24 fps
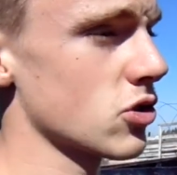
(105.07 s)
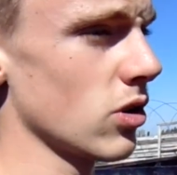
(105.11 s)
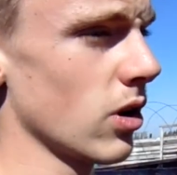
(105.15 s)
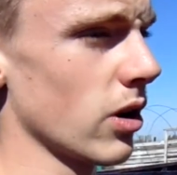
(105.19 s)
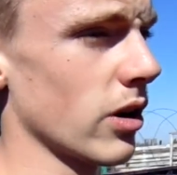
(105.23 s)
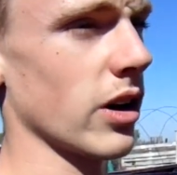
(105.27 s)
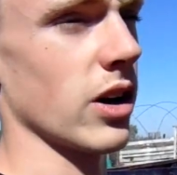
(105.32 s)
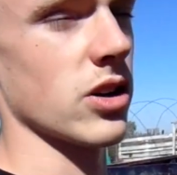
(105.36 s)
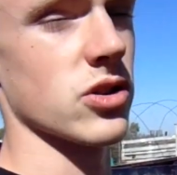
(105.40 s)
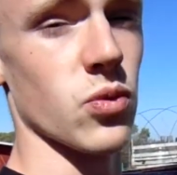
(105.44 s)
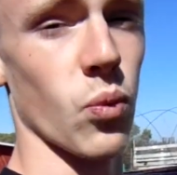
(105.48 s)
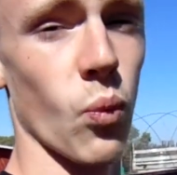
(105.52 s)

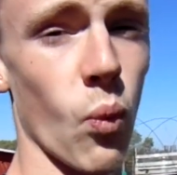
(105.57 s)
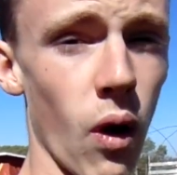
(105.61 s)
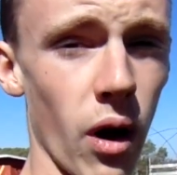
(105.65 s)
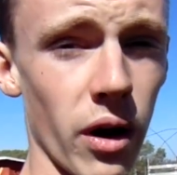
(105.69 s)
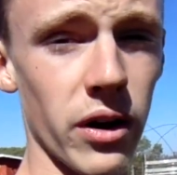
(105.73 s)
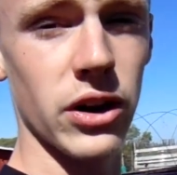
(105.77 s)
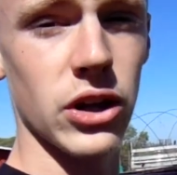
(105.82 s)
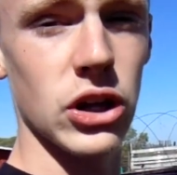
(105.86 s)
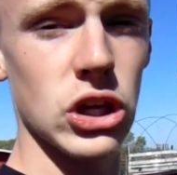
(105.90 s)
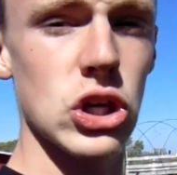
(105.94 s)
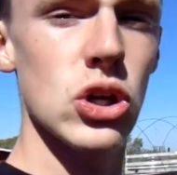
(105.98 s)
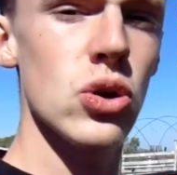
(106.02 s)
truck has
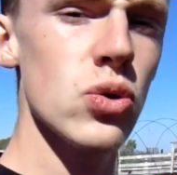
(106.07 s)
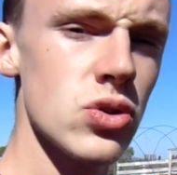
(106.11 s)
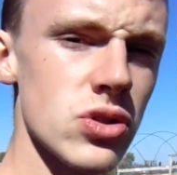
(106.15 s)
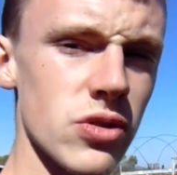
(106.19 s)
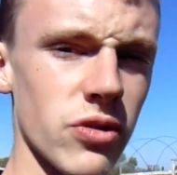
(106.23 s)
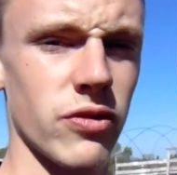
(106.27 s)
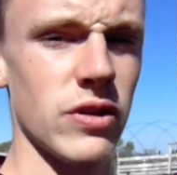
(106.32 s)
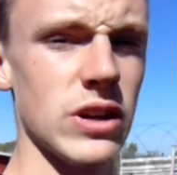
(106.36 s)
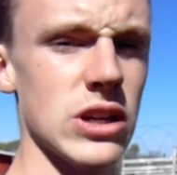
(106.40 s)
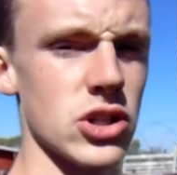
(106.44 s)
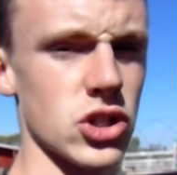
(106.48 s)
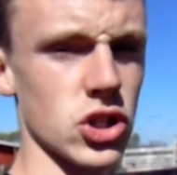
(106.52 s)
one huge
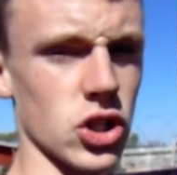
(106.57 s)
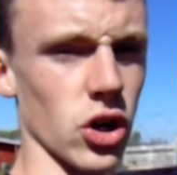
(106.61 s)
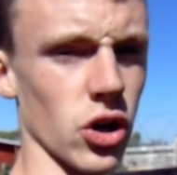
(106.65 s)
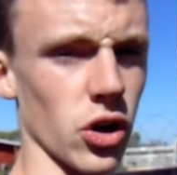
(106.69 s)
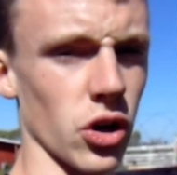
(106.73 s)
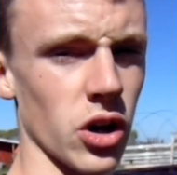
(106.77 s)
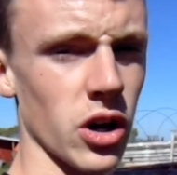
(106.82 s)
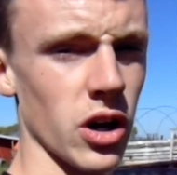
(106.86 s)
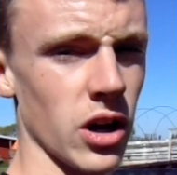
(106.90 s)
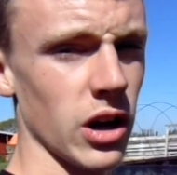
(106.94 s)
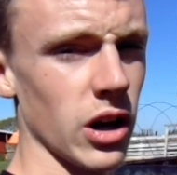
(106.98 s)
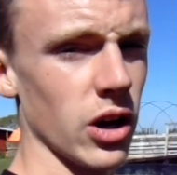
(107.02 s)
feature,
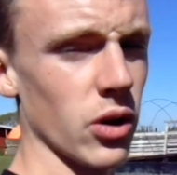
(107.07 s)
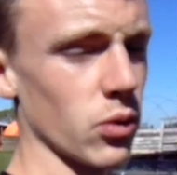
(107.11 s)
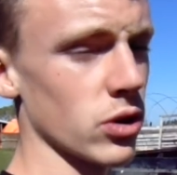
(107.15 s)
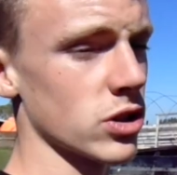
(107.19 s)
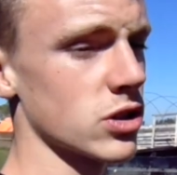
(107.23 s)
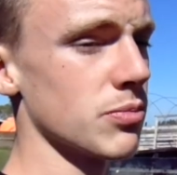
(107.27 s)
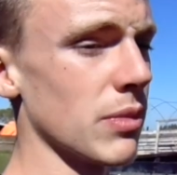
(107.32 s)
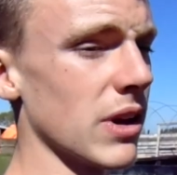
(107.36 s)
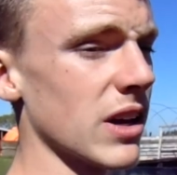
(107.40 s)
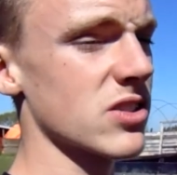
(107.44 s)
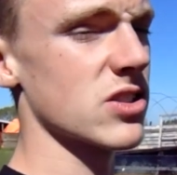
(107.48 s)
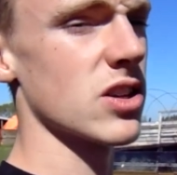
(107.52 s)

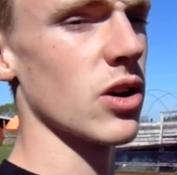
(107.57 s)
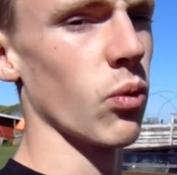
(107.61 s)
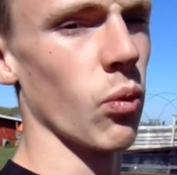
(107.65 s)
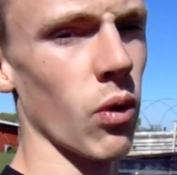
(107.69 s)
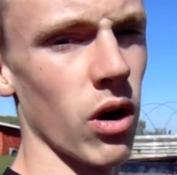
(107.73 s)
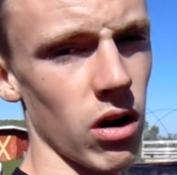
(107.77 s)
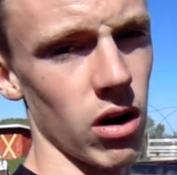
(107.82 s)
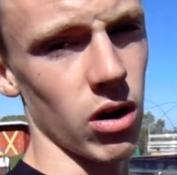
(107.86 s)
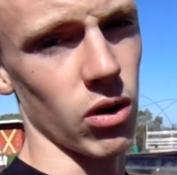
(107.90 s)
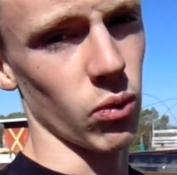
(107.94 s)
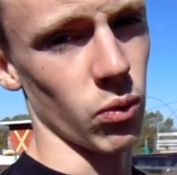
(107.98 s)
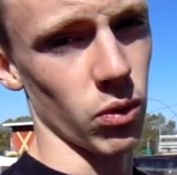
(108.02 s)
which makes it
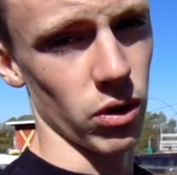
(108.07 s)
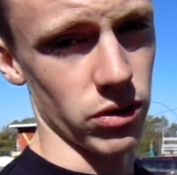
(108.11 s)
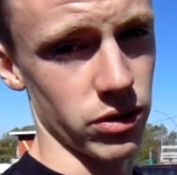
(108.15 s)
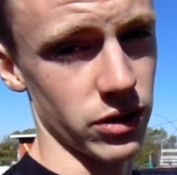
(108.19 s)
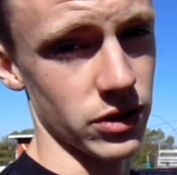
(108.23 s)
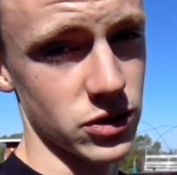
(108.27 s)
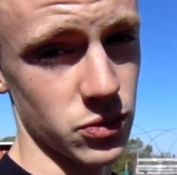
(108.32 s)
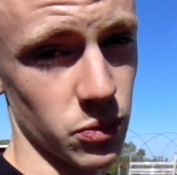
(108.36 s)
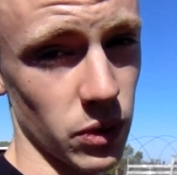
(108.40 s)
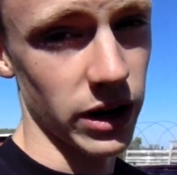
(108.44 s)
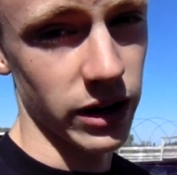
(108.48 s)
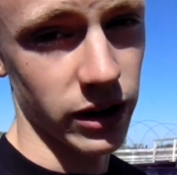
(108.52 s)
well worth
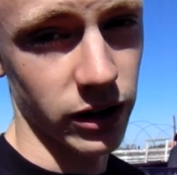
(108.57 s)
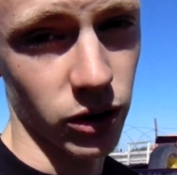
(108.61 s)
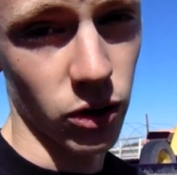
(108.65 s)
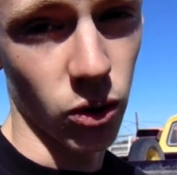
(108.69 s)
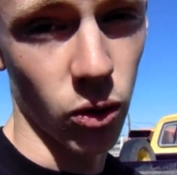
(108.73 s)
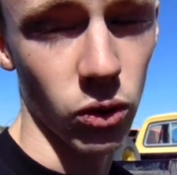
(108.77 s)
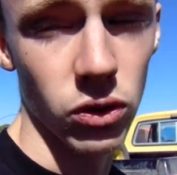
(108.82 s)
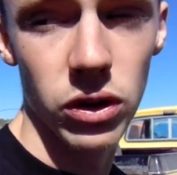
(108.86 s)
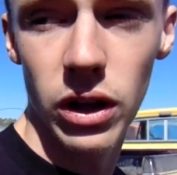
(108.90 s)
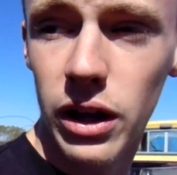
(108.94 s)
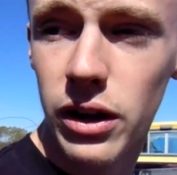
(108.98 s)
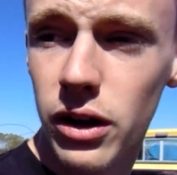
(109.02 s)
its weight in
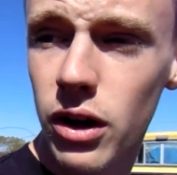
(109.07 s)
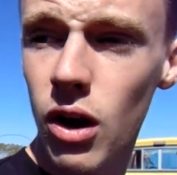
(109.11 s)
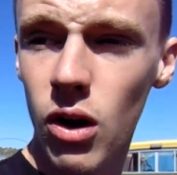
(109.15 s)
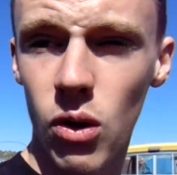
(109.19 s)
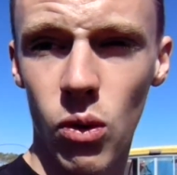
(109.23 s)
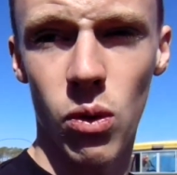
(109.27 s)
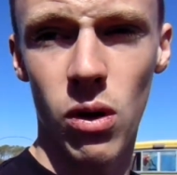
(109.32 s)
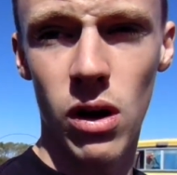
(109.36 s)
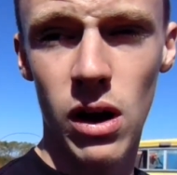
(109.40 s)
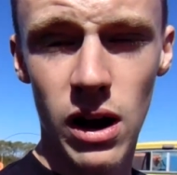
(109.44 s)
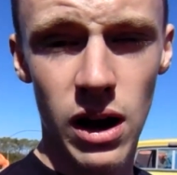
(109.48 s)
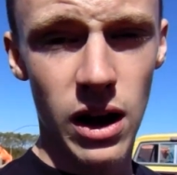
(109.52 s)
gold. And
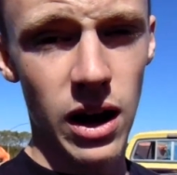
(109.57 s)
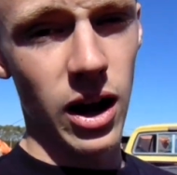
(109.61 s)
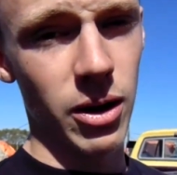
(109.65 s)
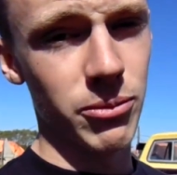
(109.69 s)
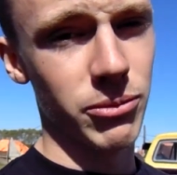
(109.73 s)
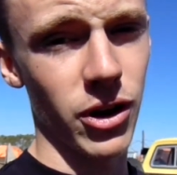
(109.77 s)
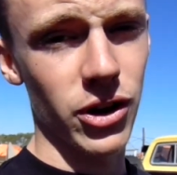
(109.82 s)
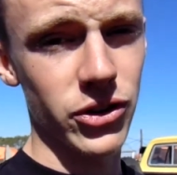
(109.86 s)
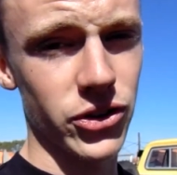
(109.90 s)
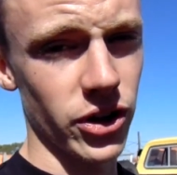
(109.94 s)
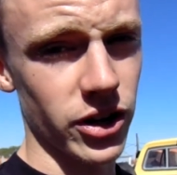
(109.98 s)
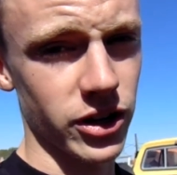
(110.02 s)
no,
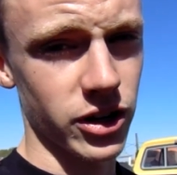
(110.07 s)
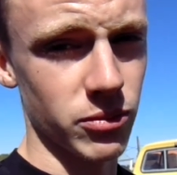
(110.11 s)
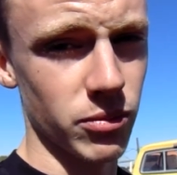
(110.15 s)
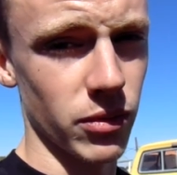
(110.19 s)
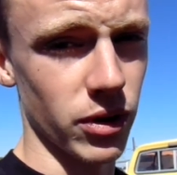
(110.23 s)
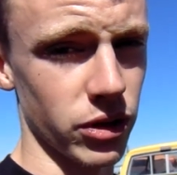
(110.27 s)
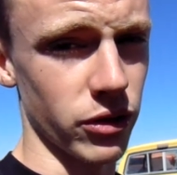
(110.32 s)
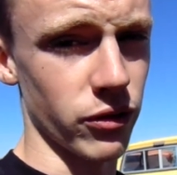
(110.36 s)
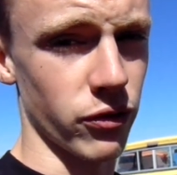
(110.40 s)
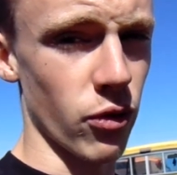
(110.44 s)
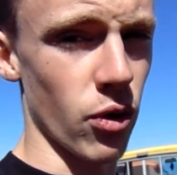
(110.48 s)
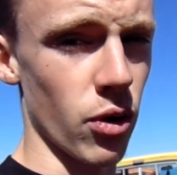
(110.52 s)
I'm not talking
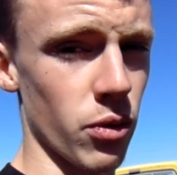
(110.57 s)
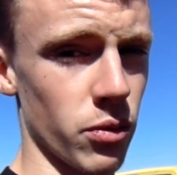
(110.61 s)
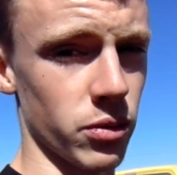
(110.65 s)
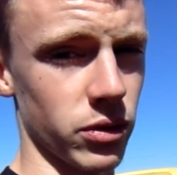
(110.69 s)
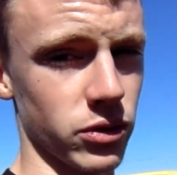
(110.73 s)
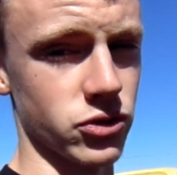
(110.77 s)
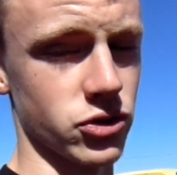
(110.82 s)
about the four-wheel